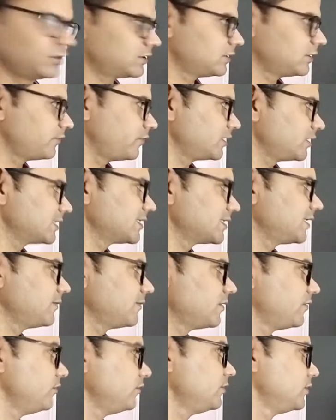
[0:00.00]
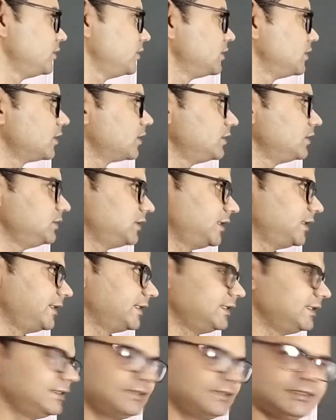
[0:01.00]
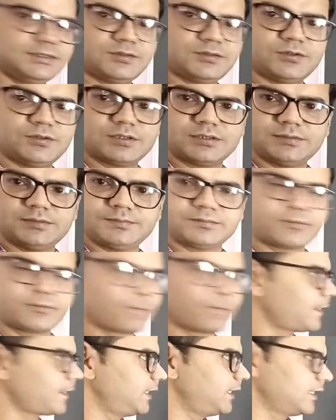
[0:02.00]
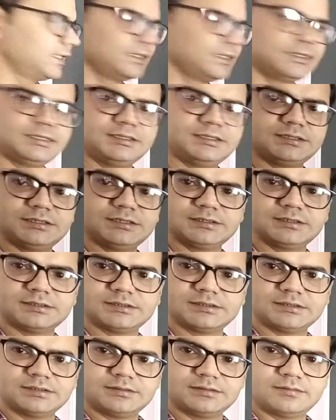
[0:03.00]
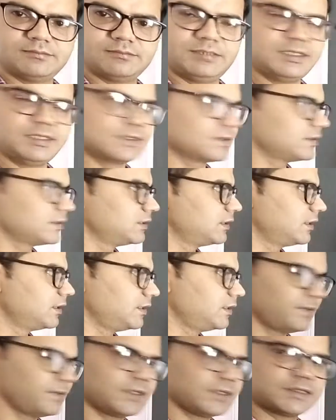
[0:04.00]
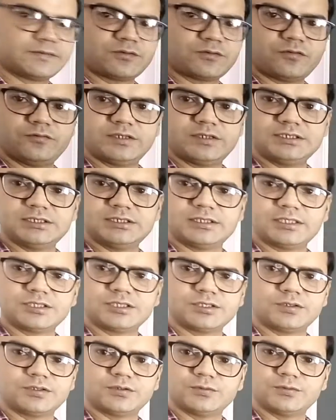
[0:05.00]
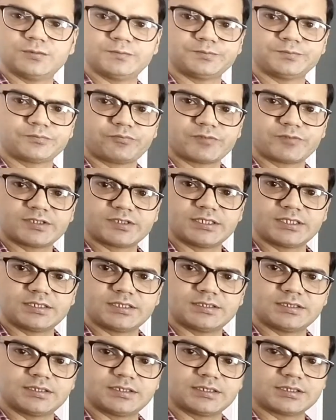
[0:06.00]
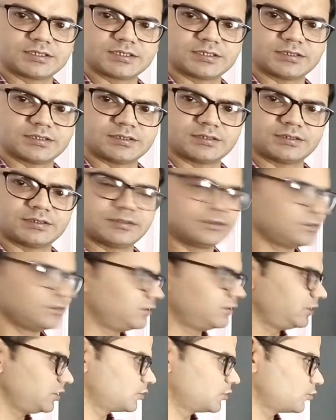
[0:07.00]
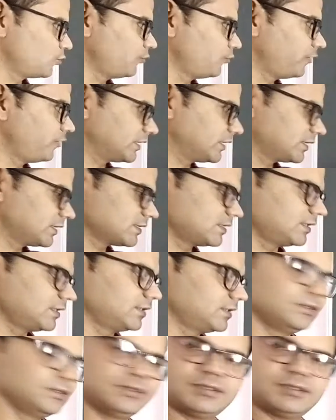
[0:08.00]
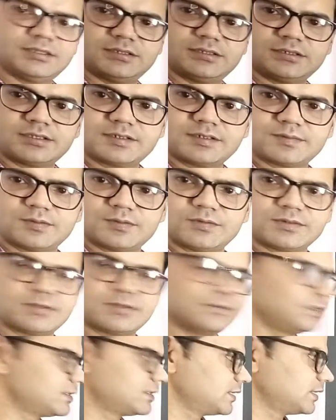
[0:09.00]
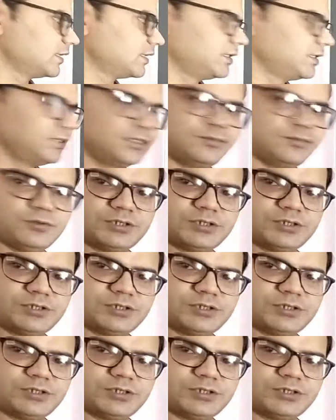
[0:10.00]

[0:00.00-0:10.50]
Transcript: this is the first type of congenital disease or uh, hereditary disease, means they pass from one generation to second generation. These two factors are uh, responsible, single gene